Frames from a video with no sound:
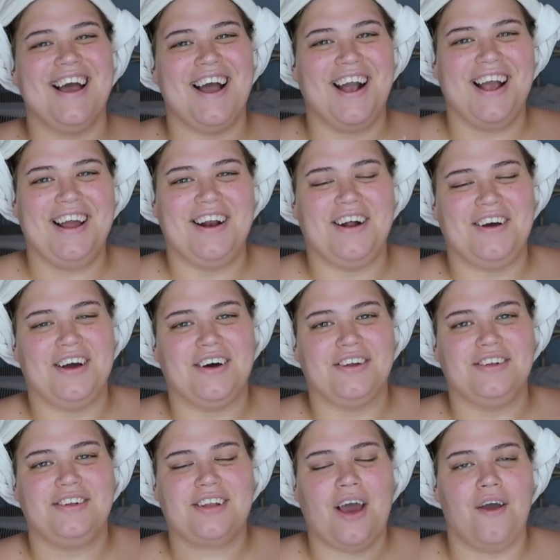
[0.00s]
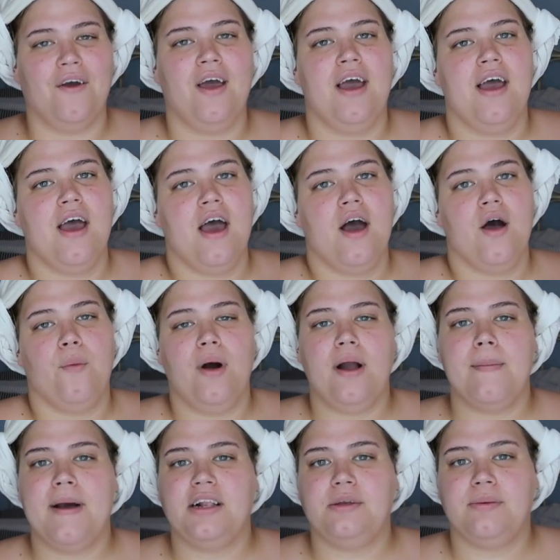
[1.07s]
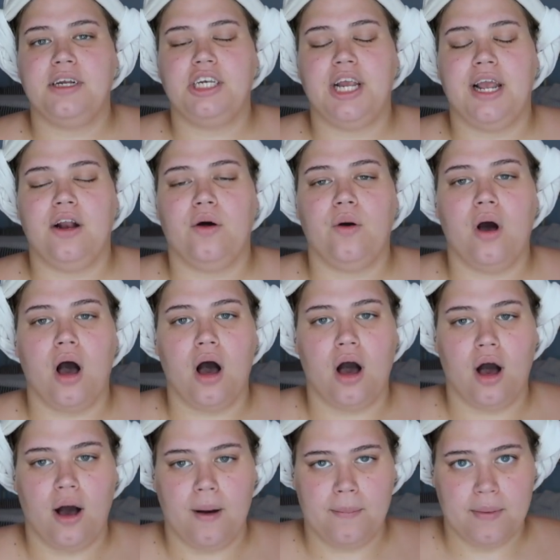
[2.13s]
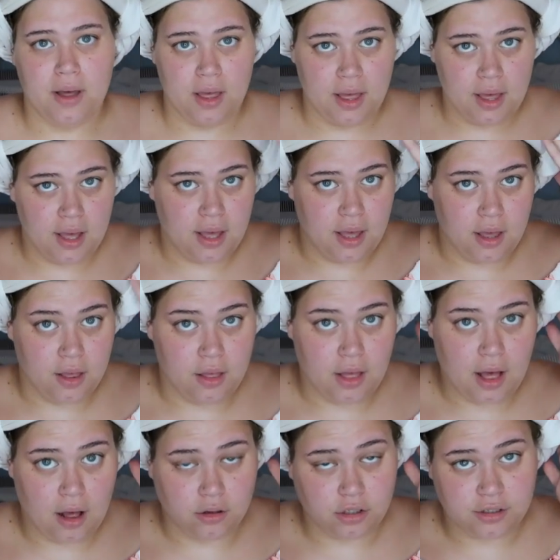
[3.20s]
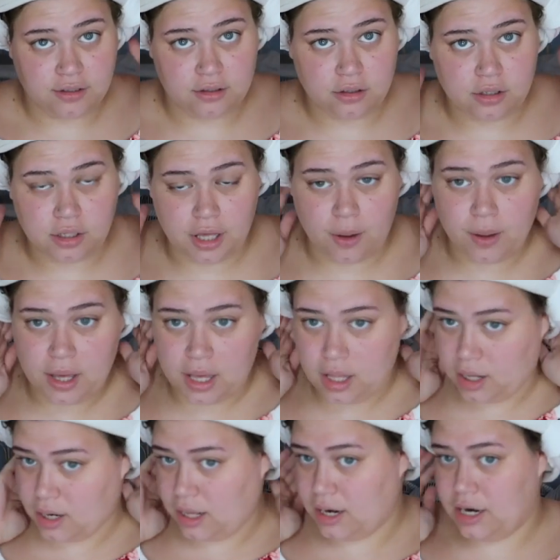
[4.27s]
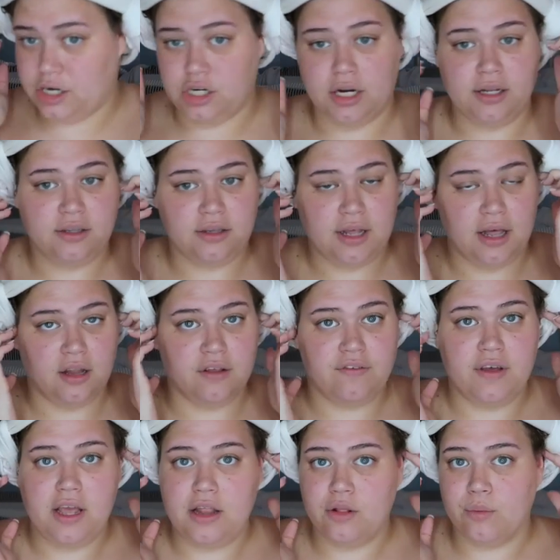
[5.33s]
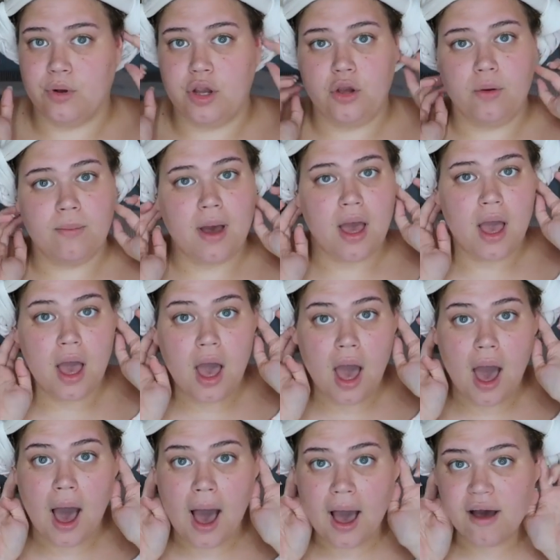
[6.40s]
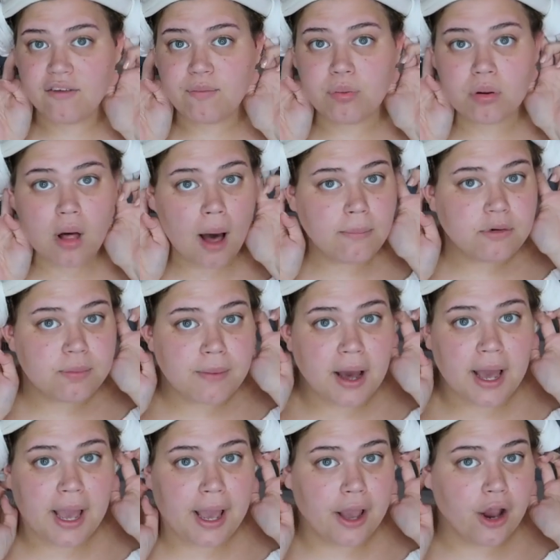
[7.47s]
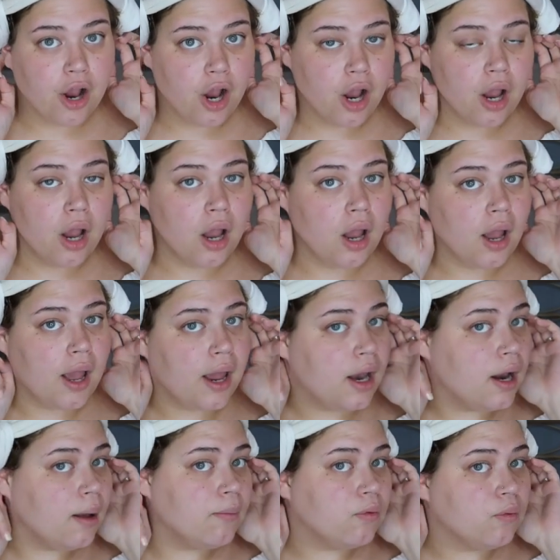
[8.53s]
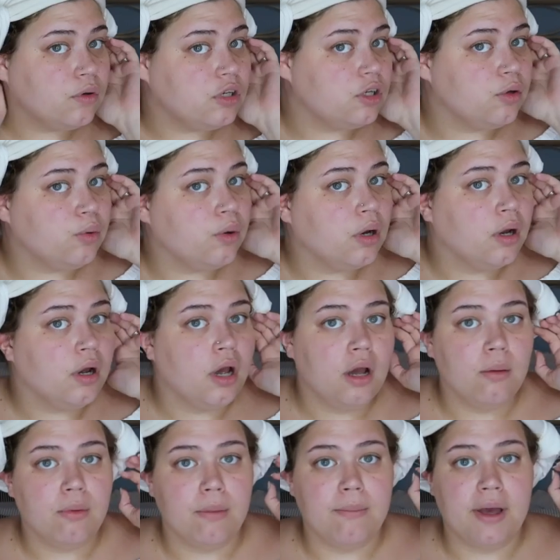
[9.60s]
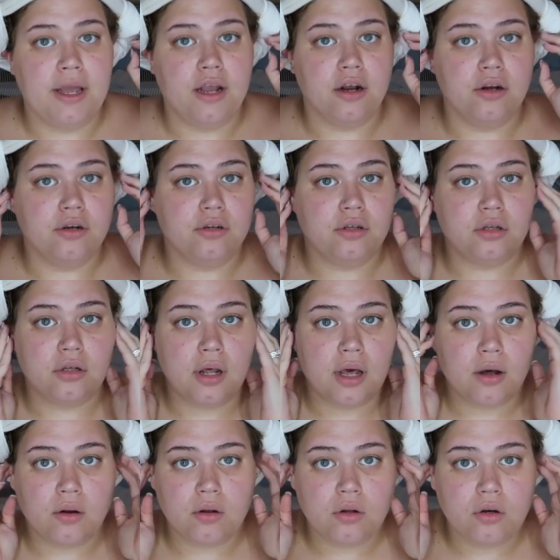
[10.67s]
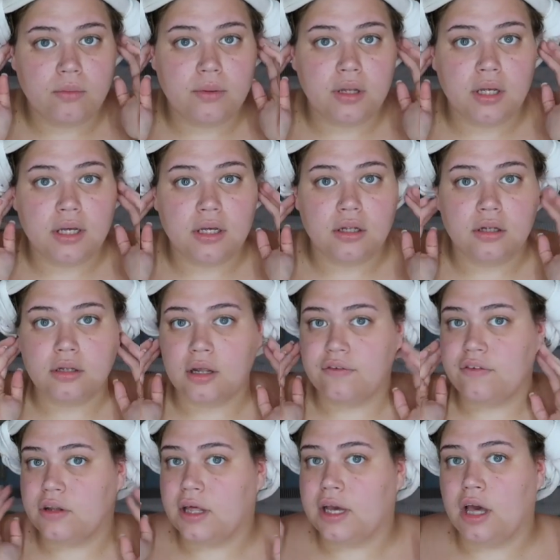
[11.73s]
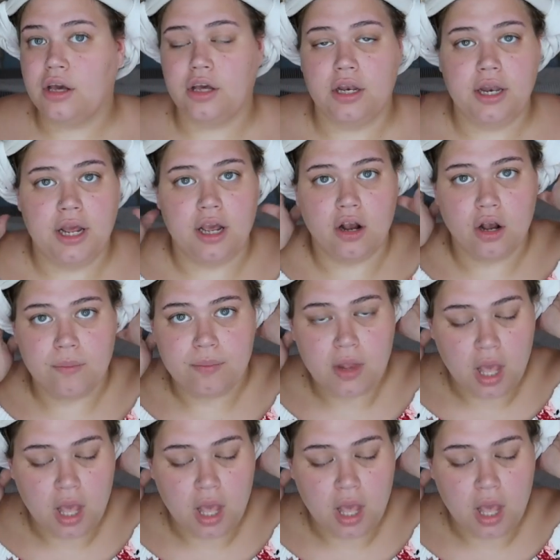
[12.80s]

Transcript: All right, now y'all, so welcome back to my channel. I'll just go ahead and address the elephant in the room. I have plopped my hair and I'm going to wear my ears out a little bit because I feel like I couldn't hear.